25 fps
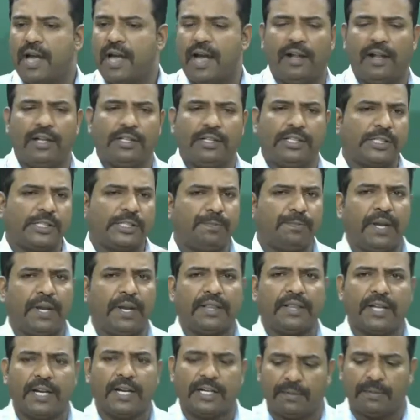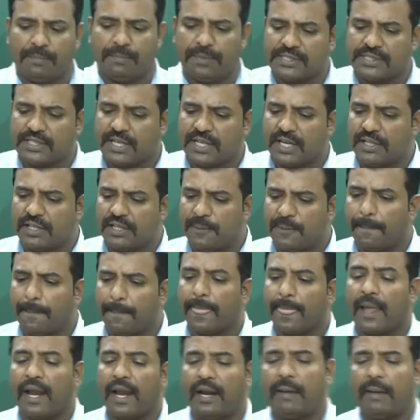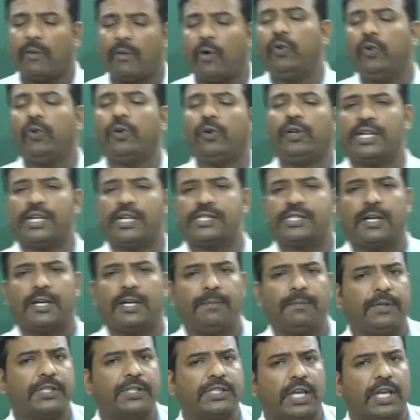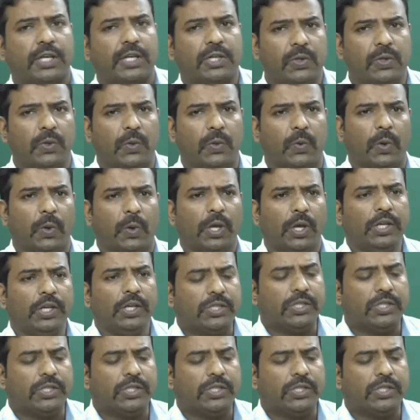I'll just pick that biscuit and I'm going to taste that biscuit too.